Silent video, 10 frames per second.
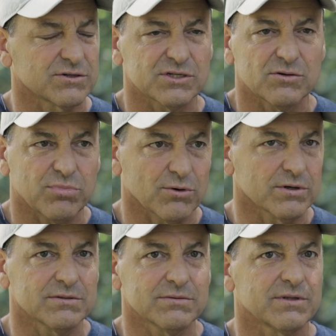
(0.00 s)
are still
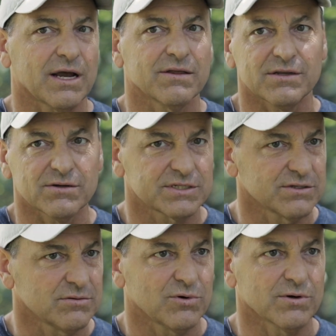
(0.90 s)
important, how they look
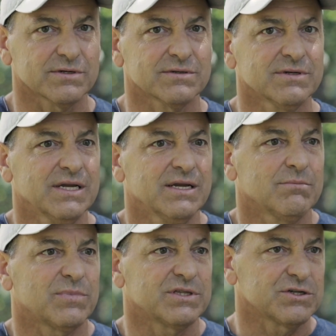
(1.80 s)
still important,
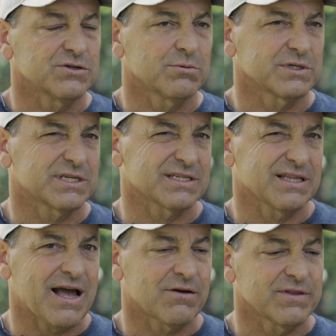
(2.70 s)
but the genomics has
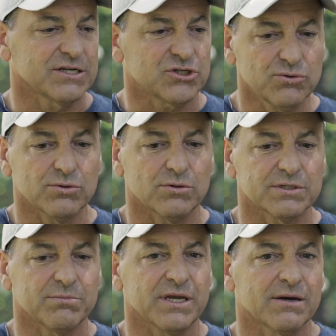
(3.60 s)
allowed that tool
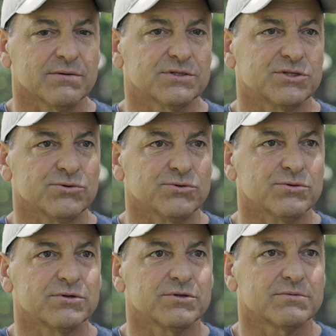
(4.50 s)
to be able to
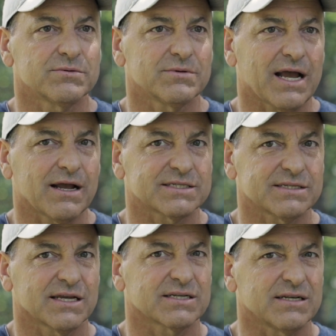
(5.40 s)

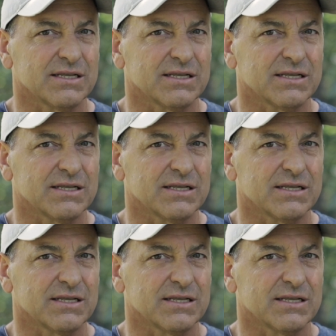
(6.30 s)
select a